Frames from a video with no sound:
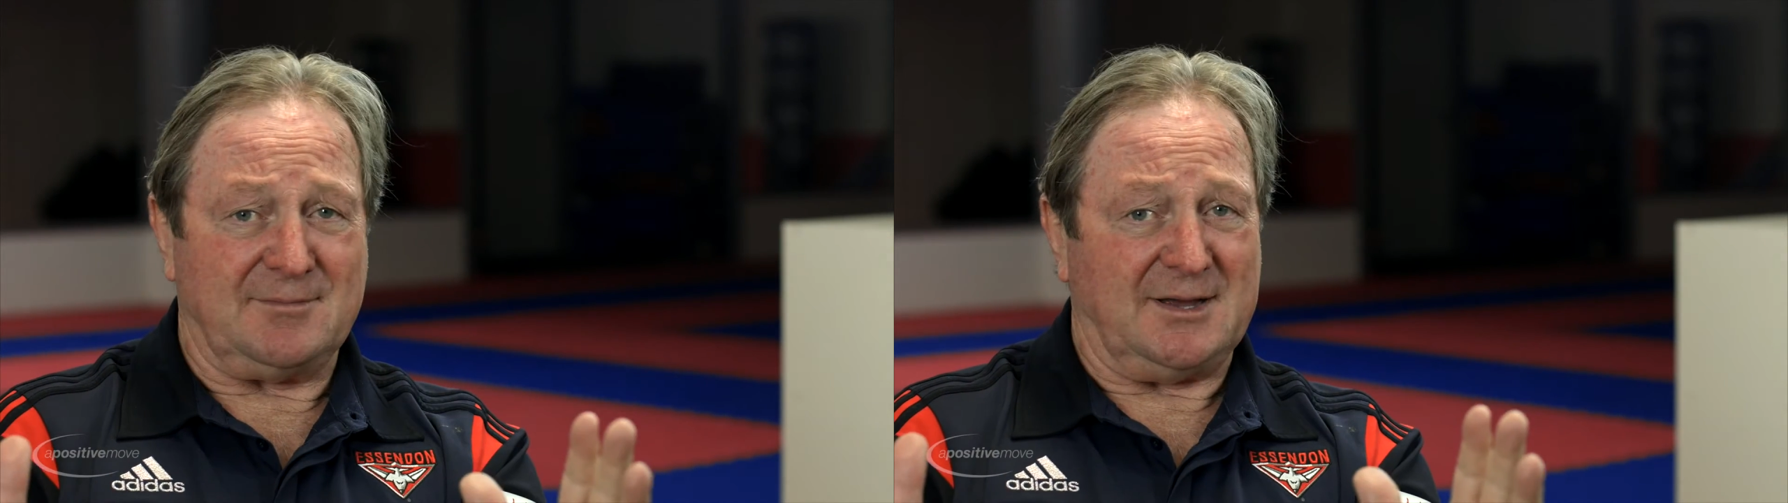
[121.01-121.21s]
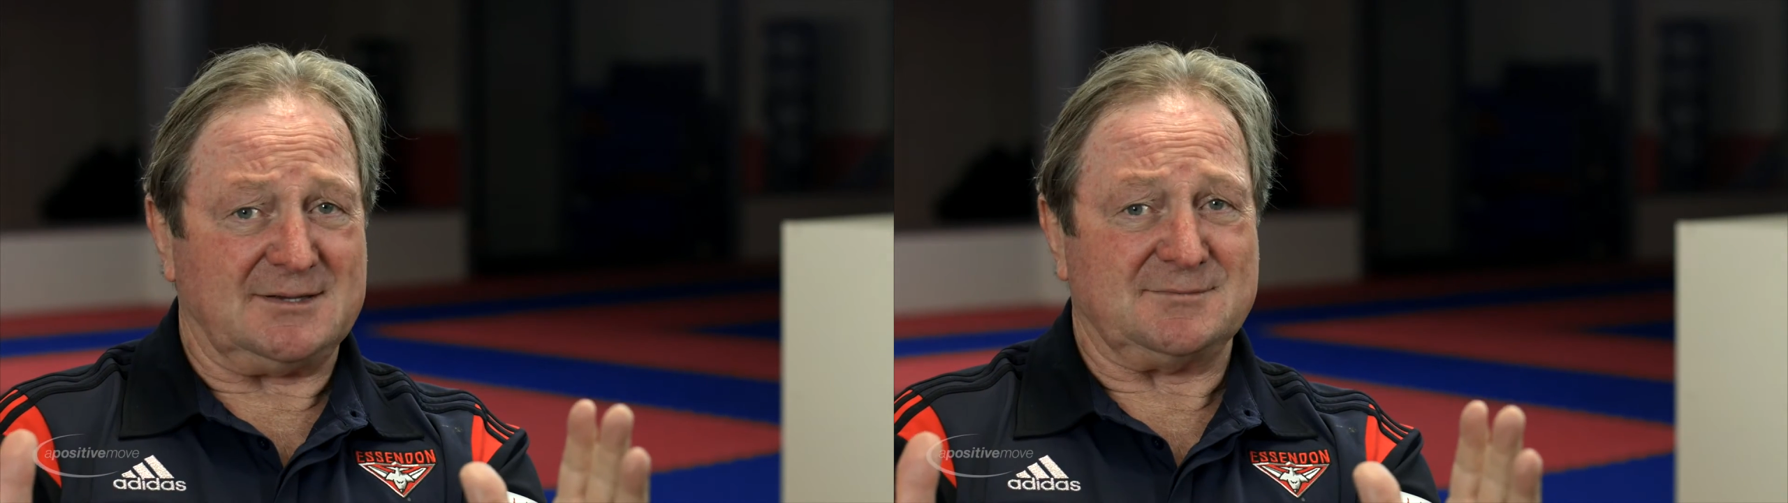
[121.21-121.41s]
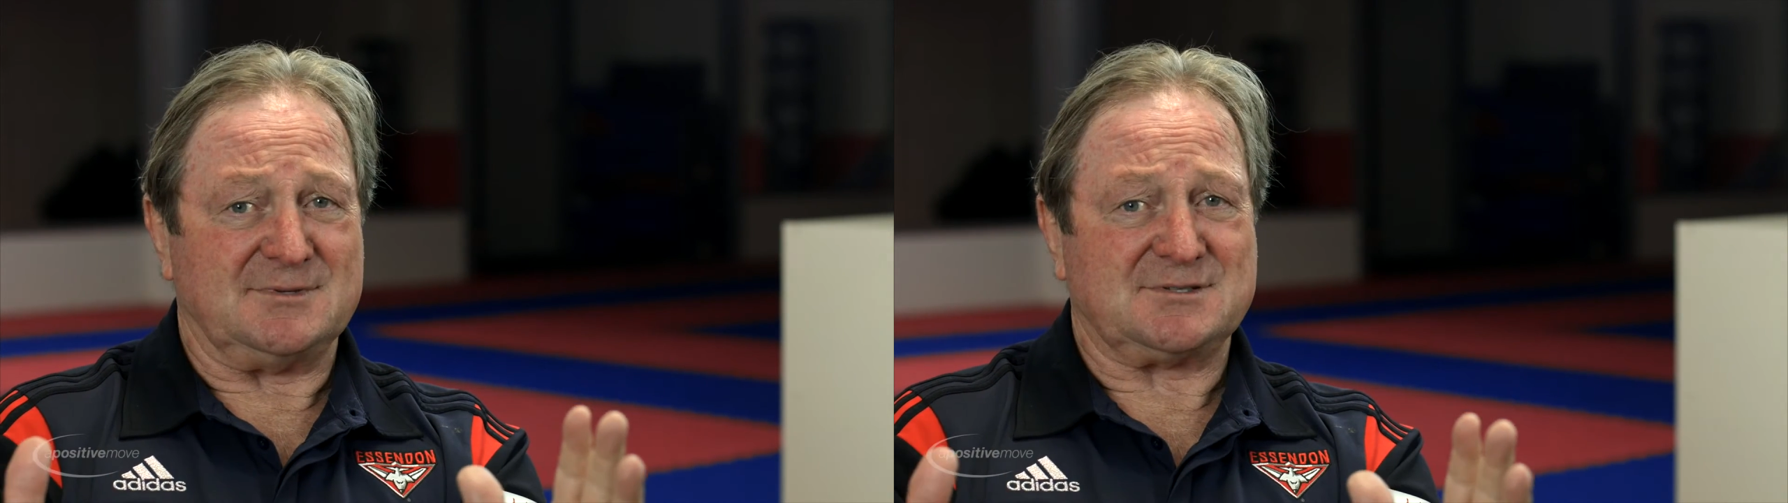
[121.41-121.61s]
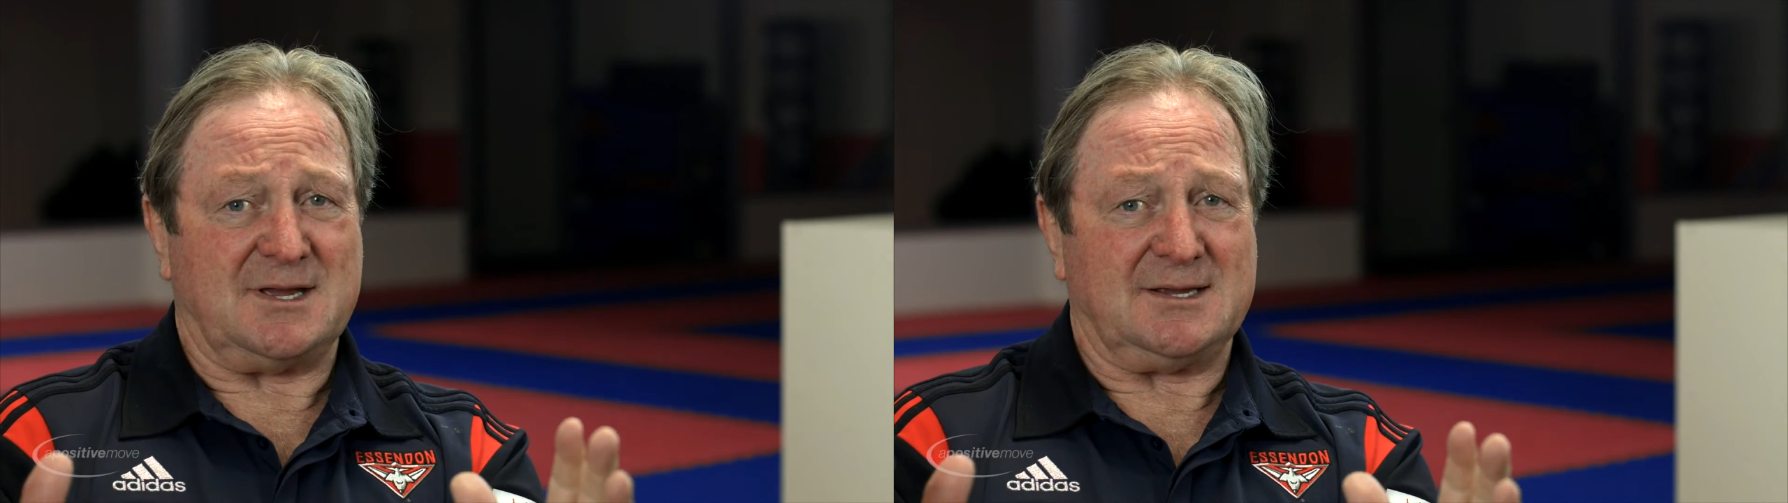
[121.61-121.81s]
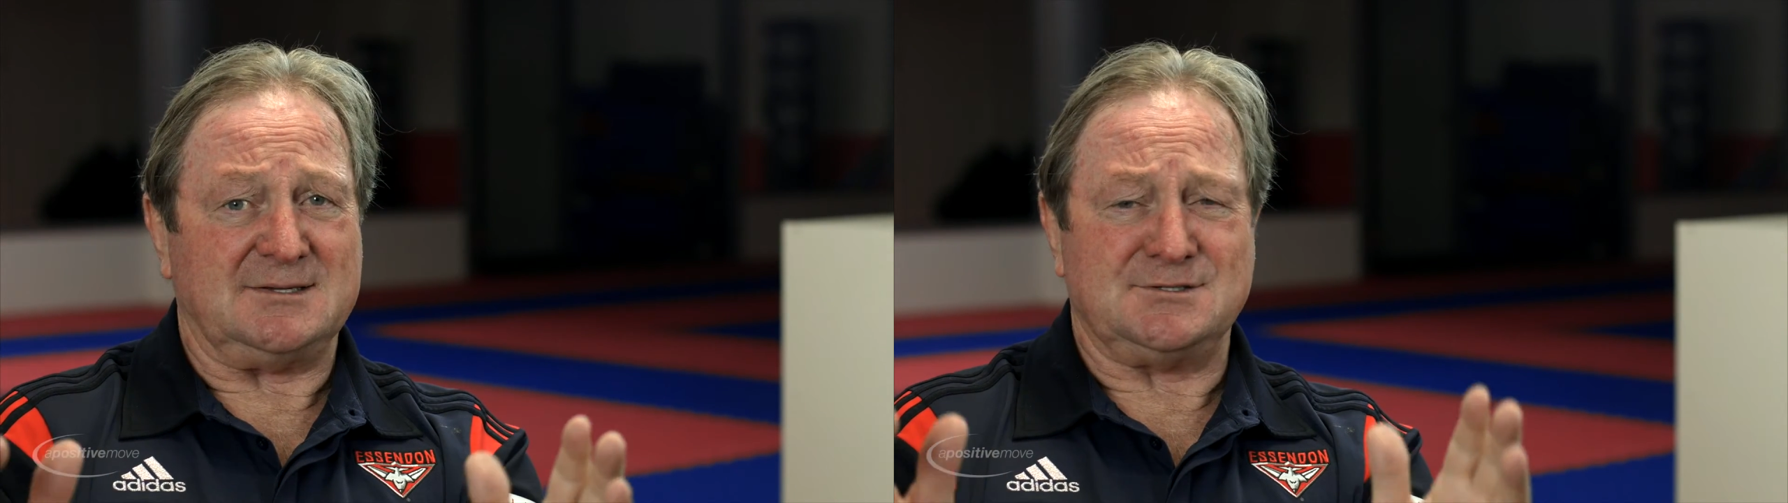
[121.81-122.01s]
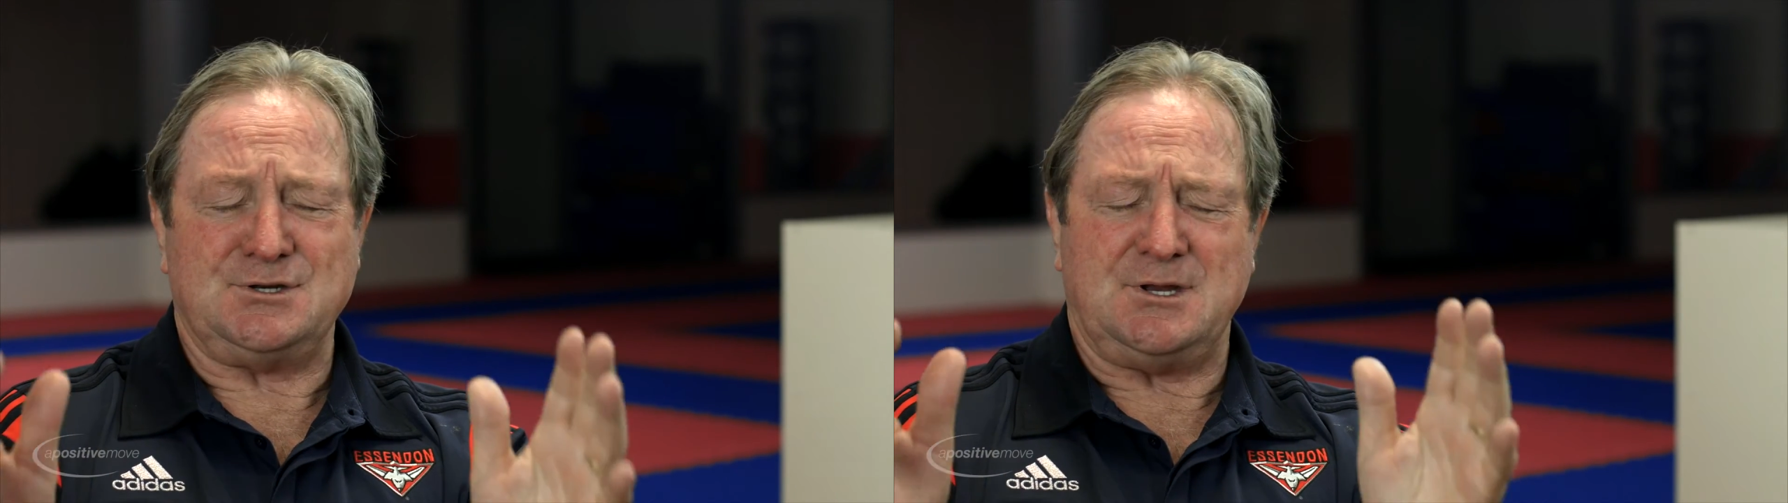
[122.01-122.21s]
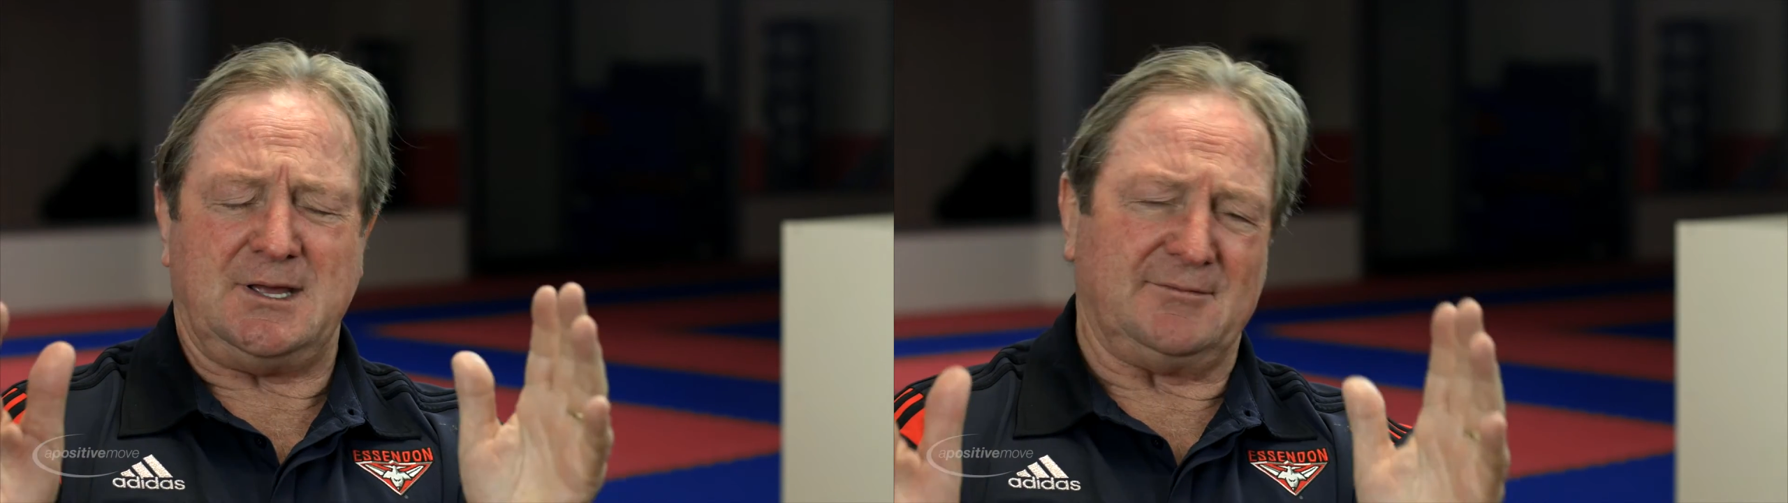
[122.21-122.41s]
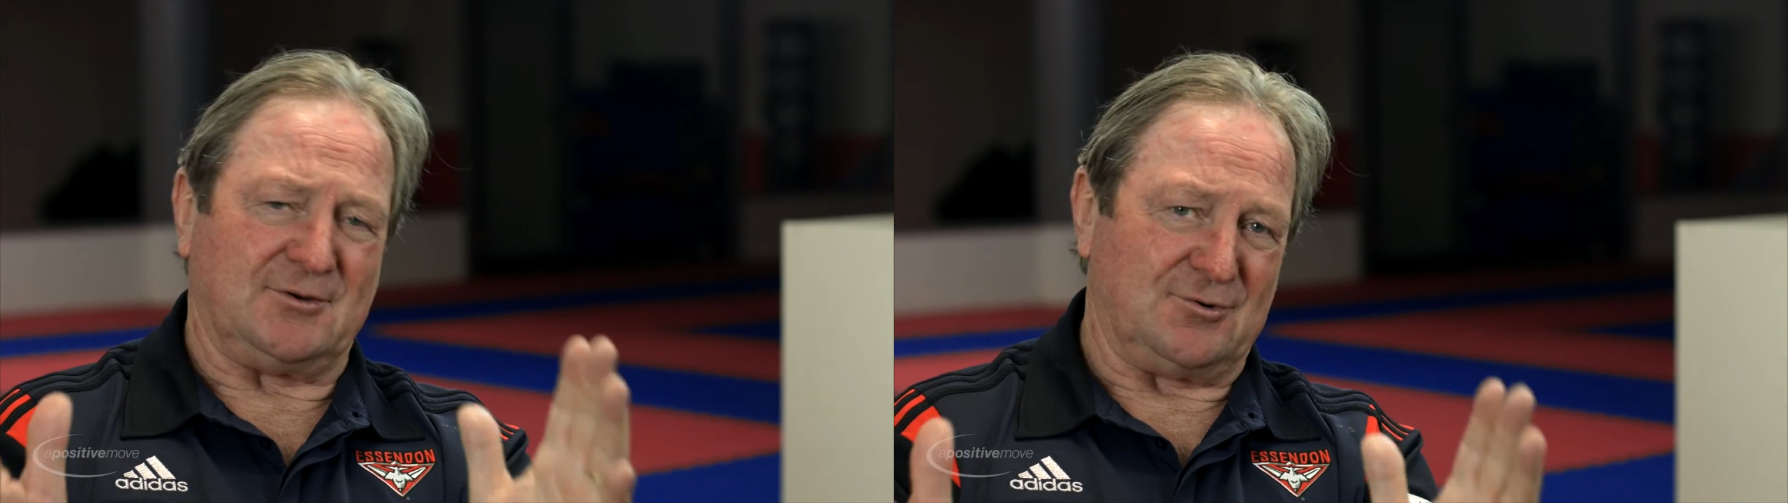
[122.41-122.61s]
makes a mistake. He's never